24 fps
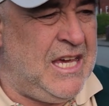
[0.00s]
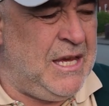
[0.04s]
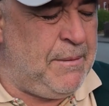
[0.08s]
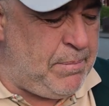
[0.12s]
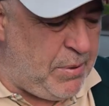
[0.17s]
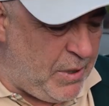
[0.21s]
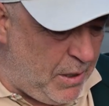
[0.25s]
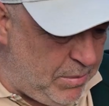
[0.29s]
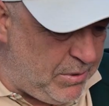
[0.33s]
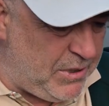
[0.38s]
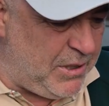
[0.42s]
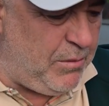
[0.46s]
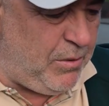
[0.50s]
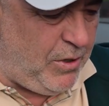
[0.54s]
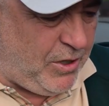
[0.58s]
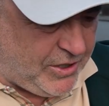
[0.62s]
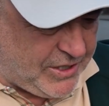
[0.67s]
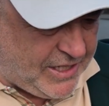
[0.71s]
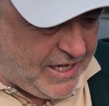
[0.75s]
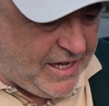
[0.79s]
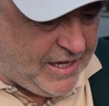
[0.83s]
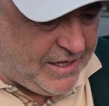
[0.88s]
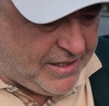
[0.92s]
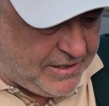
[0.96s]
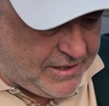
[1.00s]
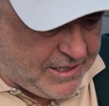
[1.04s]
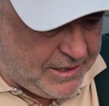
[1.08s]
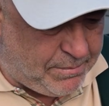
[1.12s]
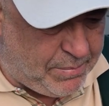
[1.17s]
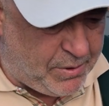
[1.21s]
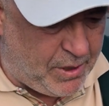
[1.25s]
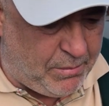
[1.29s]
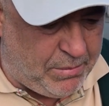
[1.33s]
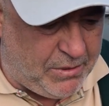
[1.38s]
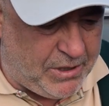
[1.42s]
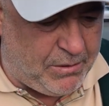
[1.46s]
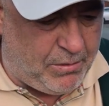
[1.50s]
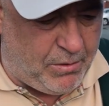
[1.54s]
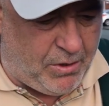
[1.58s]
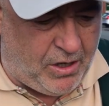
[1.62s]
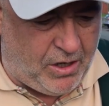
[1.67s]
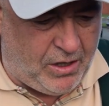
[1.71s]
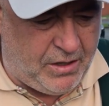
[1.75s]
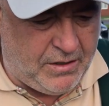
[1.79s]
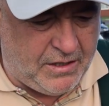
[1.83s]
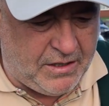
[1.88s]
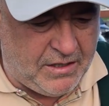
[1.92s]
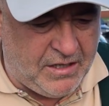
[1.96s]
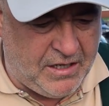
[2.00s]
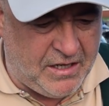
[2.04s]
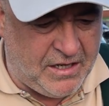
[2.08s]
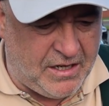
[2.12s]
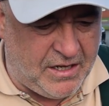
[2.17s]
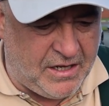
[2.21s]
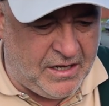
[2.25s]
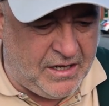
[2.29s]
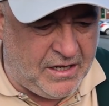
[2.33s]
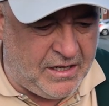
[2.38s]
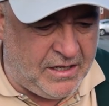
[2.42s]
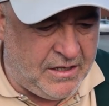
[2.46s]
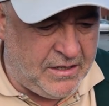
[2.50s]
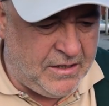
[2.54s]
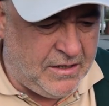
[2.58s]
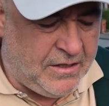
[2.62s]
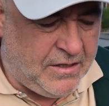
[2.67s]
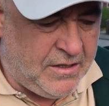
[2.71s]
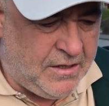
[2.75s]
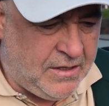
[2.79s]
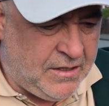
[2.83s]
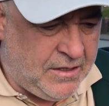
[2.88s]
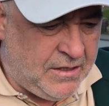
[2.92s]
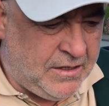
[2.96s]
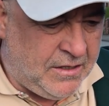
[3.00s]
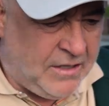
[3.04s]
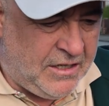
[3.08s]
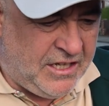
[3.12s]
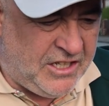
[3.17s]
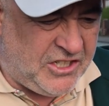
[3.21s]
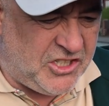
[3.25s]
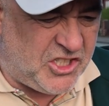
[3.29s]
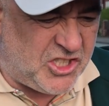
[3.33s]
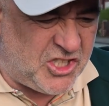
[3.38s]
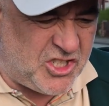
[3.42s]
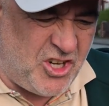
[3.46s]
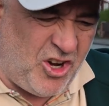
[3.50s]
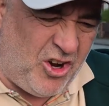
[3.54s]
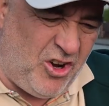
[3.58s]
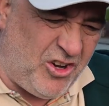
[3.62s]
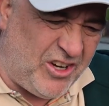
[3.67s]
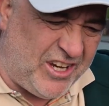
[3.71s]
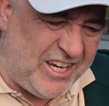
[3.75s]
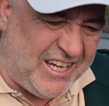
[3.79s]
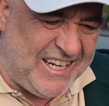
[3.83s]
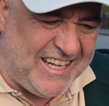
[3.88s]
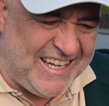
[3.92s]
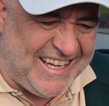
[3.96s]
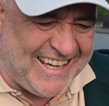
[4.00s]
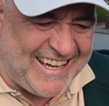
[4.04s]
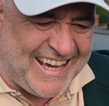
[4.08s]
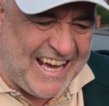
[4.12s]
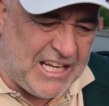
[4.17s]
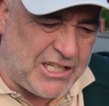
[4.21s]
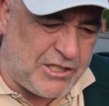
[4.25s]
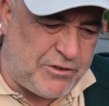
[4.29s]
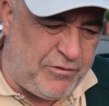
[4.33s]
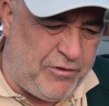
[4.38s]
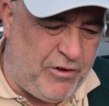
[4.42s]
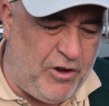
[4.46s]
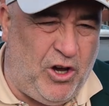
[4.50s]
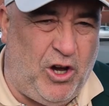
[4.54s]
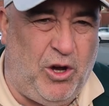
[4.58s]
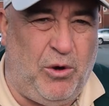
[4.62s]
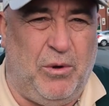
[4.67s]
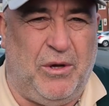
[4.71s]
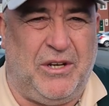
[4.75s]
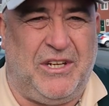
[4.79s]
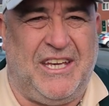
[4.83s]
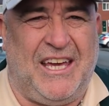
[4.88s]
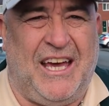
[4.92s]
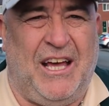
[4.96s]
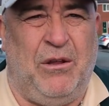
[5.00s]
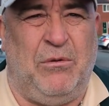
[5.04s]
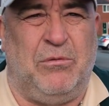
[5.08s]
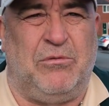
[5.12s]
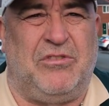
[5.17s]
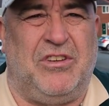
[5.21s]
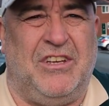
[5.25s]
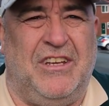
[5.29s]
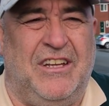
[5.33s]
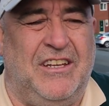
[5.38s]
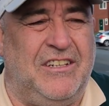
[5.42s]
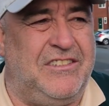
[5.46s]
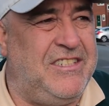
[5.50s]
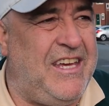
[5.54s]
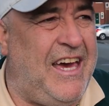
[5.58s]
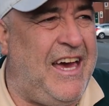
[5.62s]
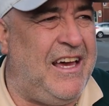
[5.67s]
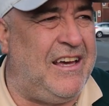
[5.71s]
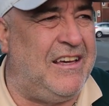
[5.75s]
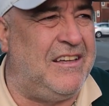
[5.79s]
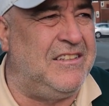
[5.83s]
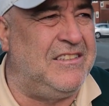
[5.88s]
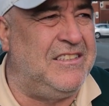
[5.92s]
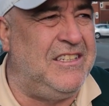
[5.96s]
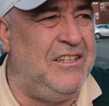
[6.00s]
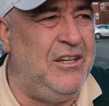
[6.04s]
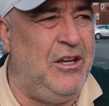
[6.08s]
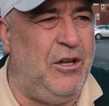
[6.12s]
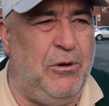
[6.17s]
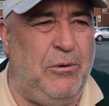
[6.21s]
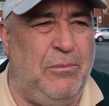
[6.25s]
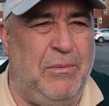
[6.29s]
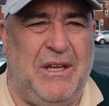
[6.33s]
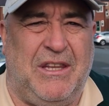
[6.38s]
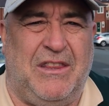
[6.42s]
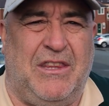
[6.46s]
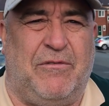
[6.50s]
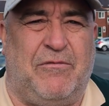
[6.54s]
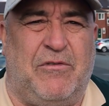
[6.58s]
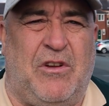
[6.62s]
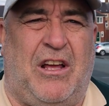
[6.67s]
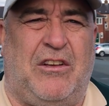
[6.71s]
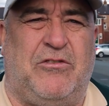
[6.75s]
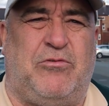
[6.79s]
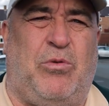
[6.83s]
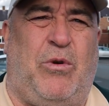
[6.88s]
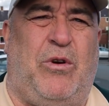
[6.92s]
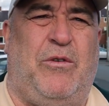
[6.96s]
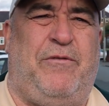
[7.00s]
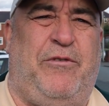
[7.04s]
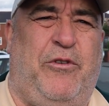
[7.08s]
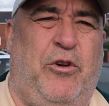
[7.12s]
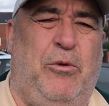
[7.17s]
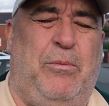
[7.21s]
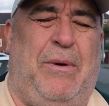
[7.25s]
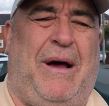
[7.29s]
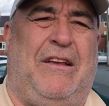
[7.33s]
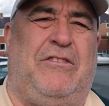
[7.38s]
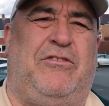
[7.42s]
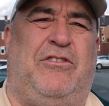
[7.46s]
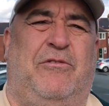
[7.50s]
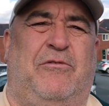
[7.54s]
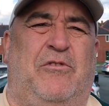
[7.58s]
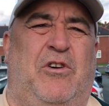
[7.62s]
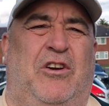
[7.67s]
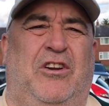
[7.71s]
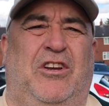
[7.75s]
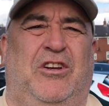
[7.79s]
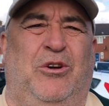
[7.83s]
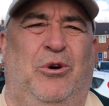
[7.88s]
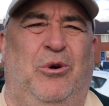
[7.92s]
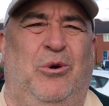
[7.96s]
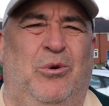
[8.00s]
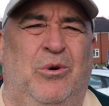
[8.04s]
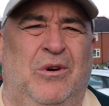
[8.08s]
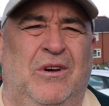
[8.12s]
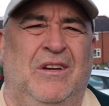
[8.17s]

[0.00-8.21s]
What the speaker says: He probably was, yeah. He probably was. He's strong and he gets forward. He helps in attack. You know what I mean? That's what fullbacks have got to do.